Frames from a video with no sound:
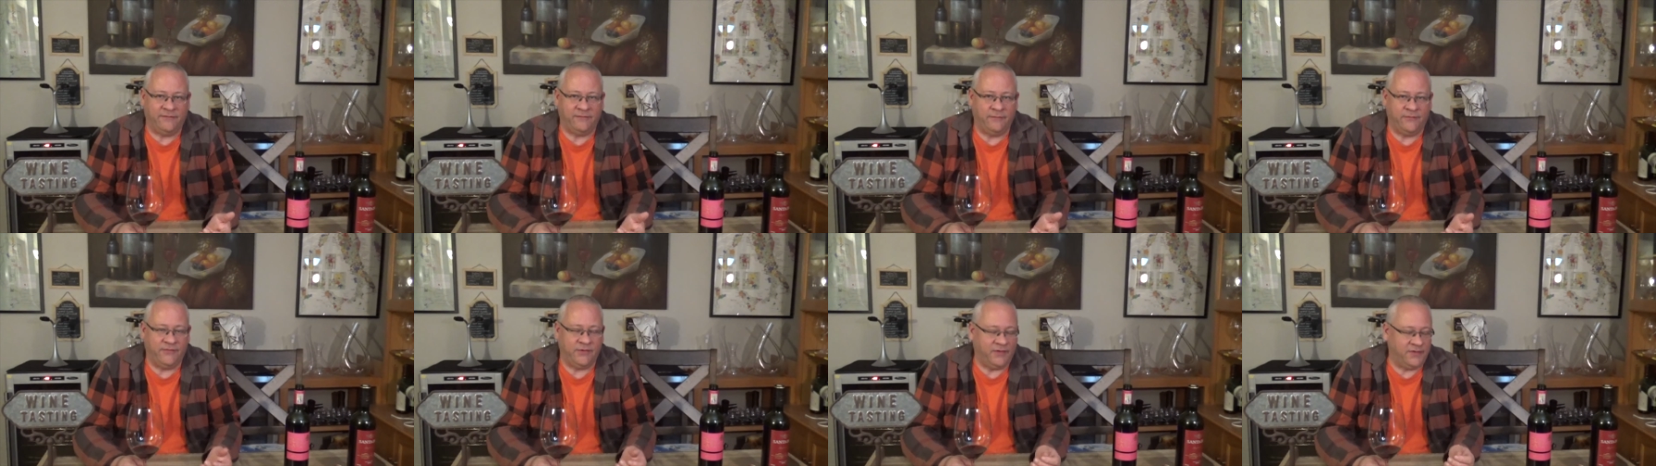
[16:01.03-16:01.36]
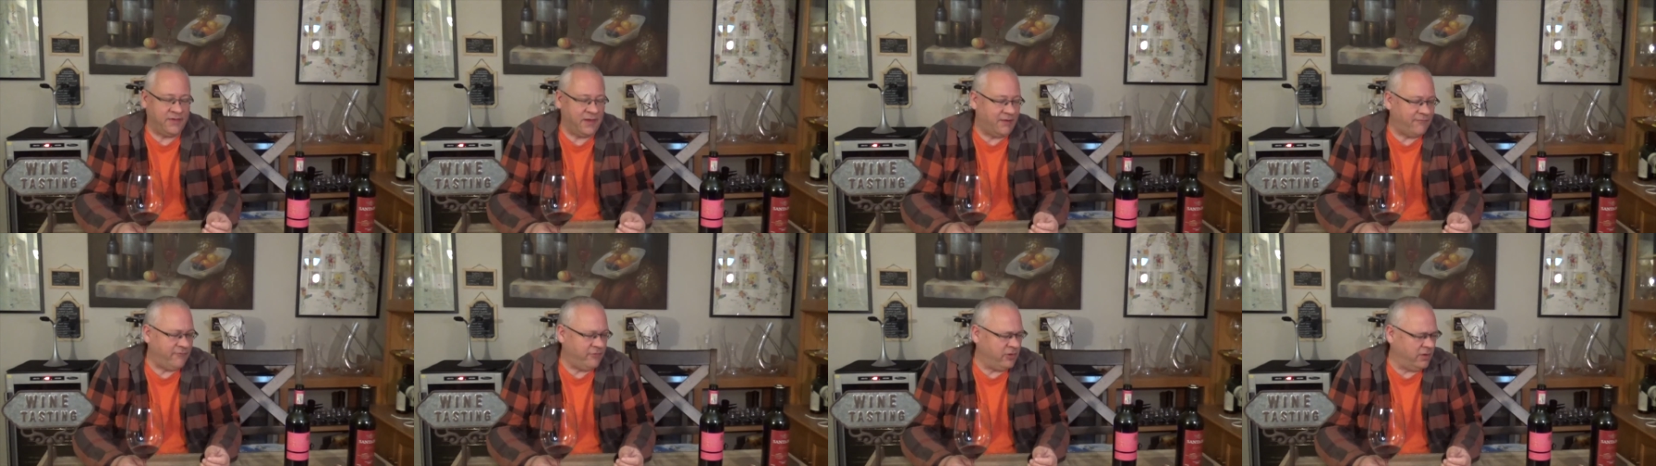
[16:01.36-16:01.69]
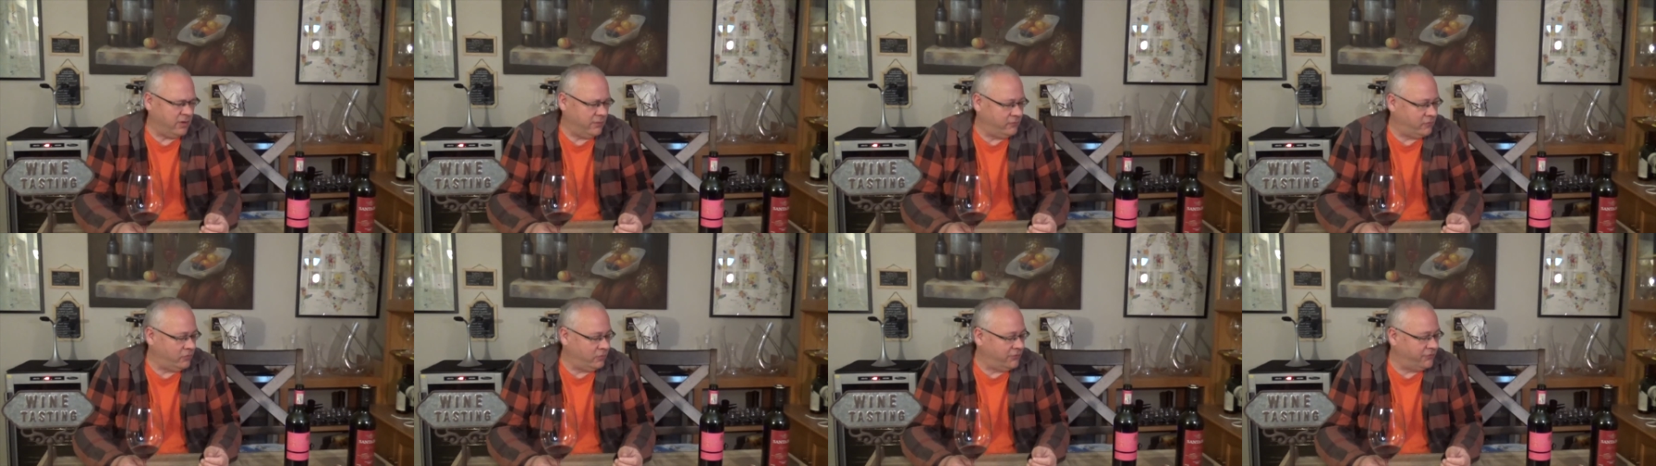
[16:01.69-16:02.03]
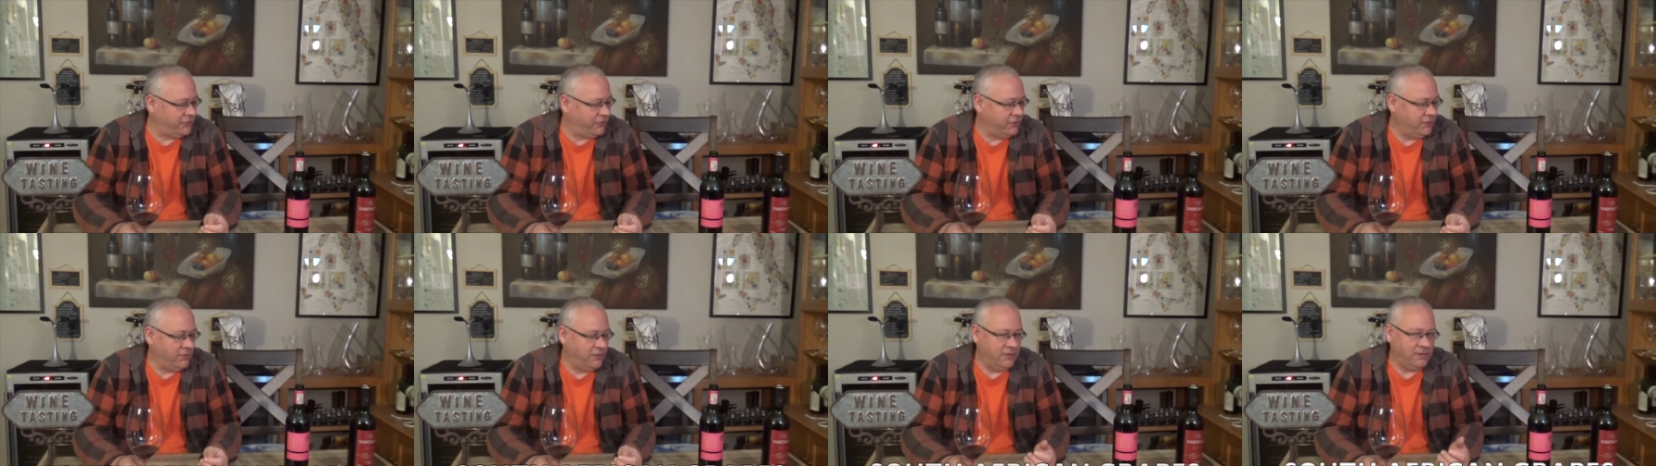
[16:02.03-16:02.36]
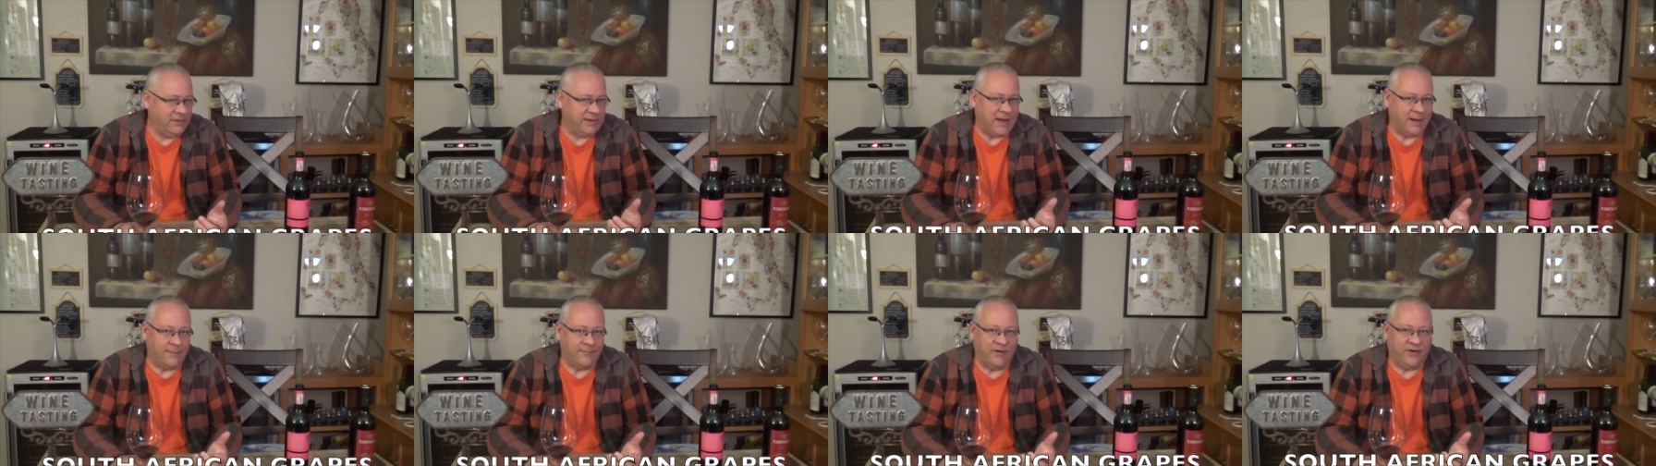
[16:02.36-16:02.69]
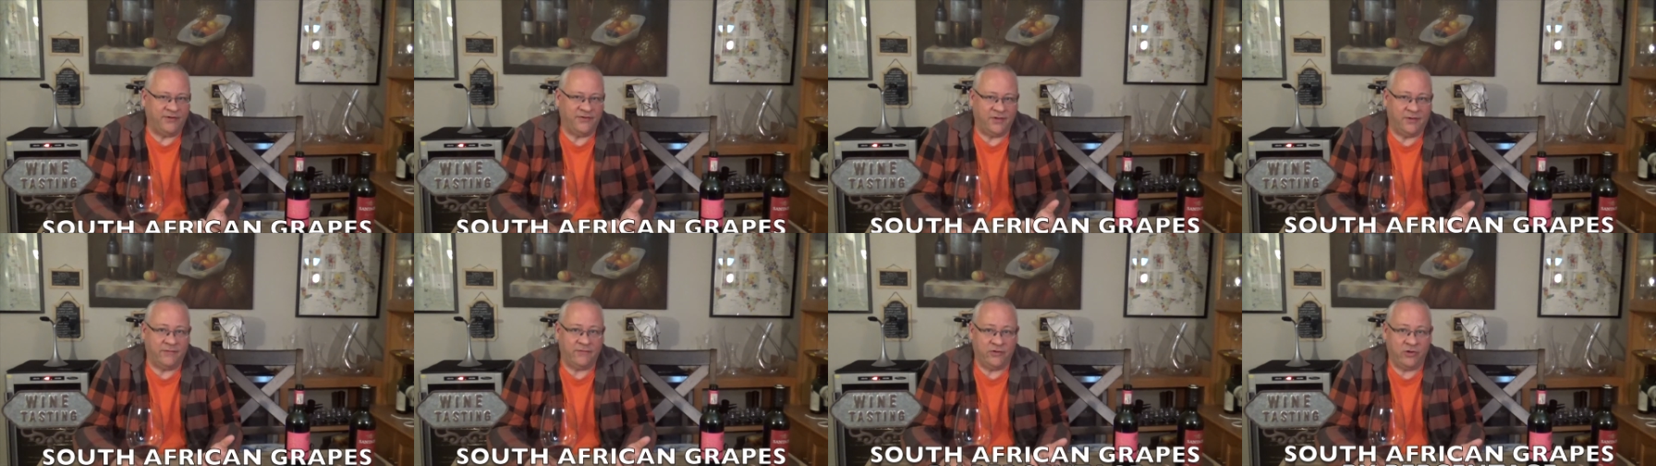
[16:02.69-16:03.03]
South Africa. Of course,
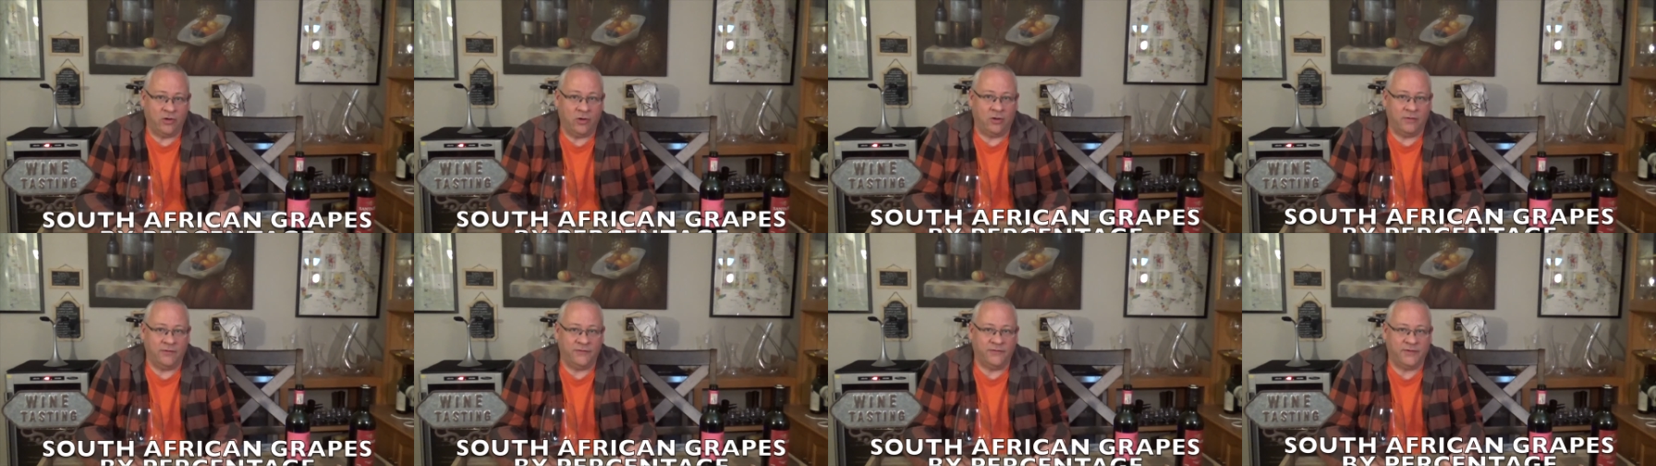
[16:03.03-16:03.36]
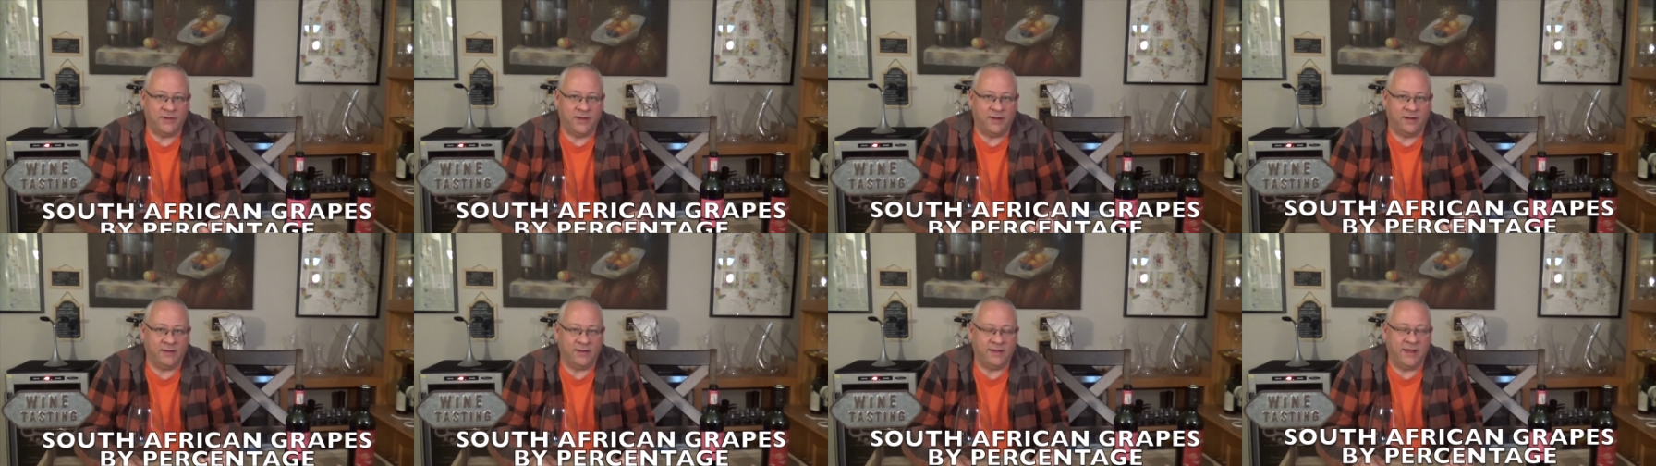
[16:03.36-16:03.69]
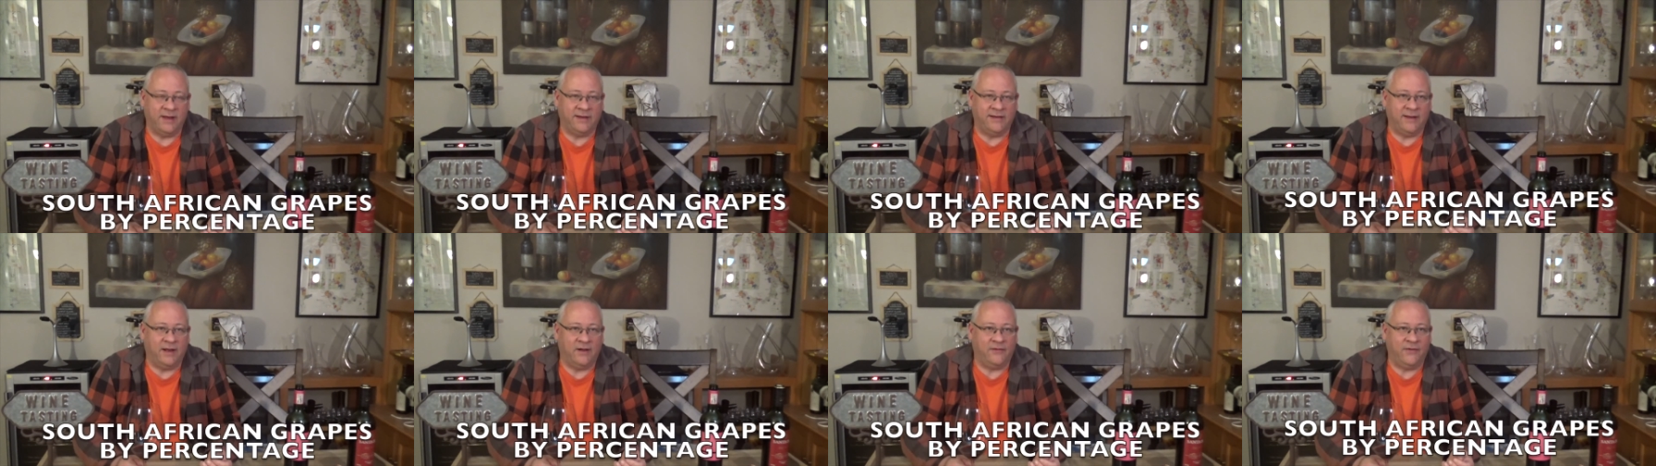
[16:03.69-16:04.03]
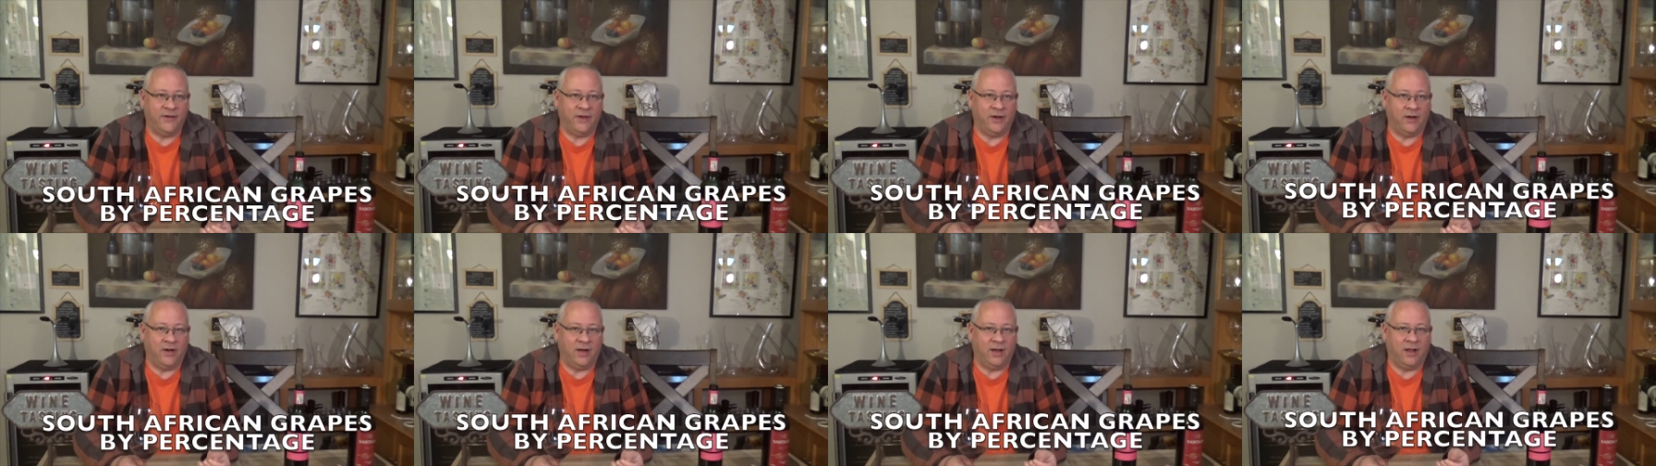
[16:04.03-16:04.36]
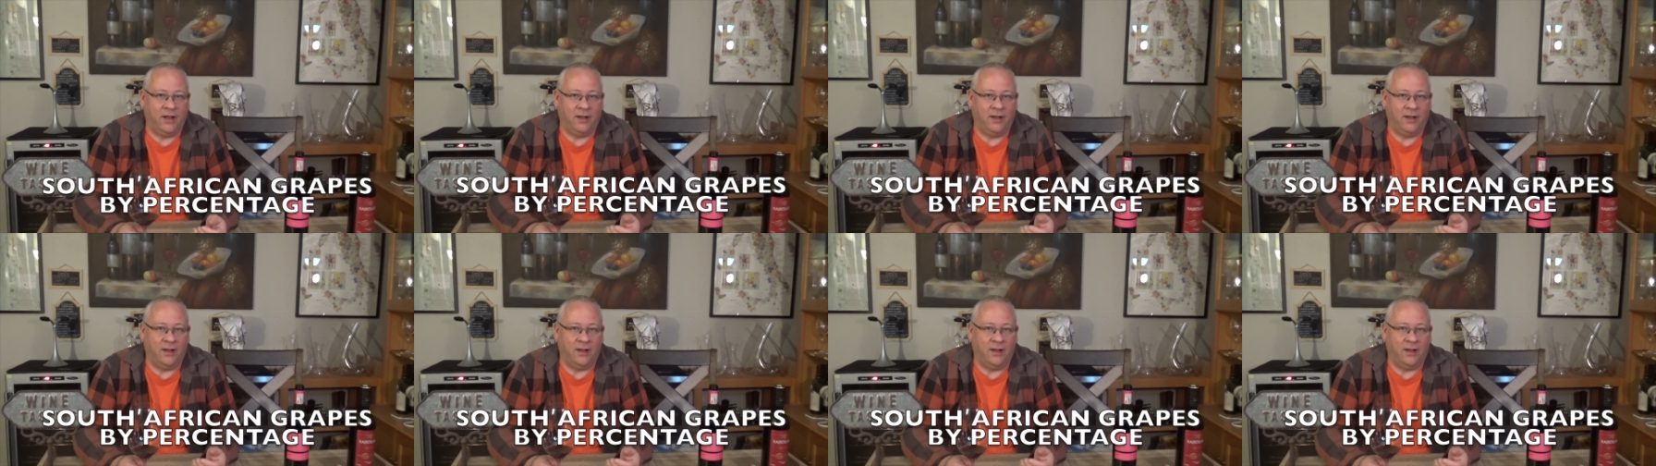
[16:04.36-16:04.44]
Cabernet Sauvignon is kind of king down there